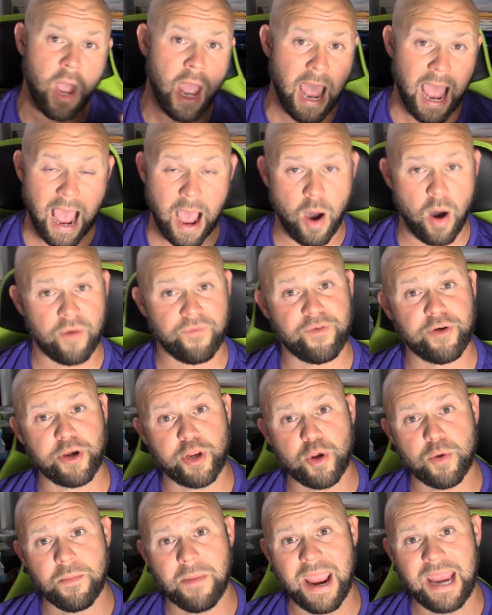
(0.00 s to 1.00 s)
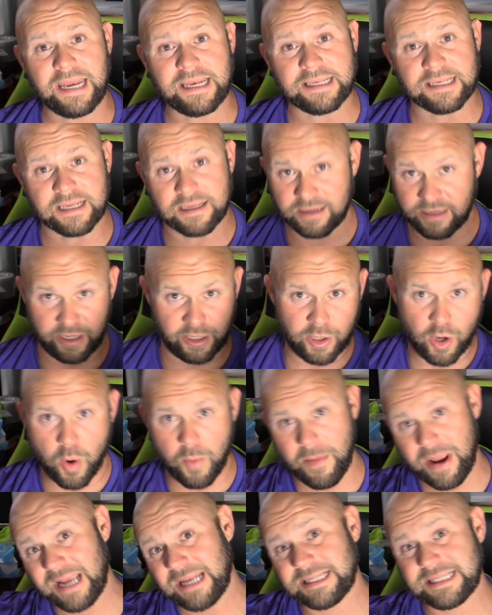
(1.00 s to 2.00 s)
How often do you
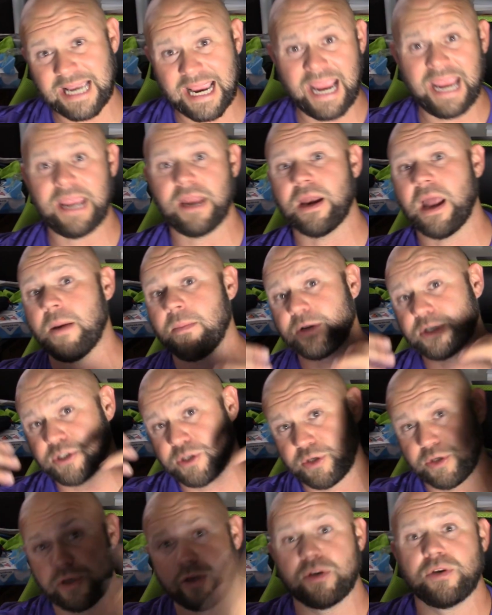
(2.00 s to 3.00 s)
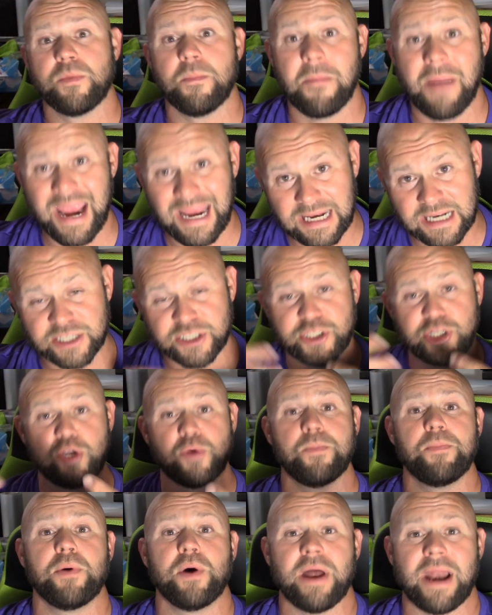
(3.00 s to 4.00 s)
maintain? How much maintenance do you
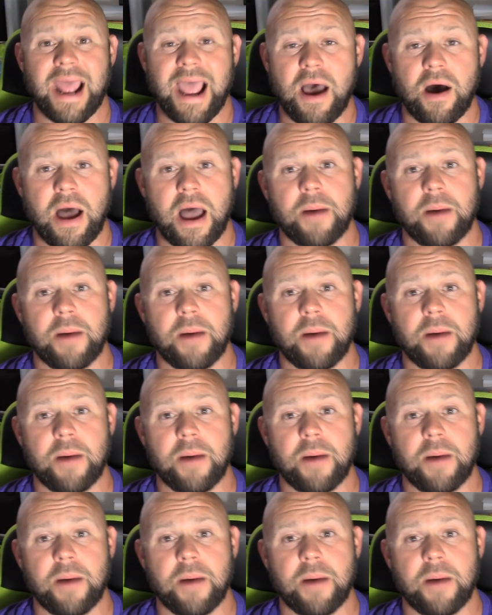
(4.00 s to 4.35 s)
put out?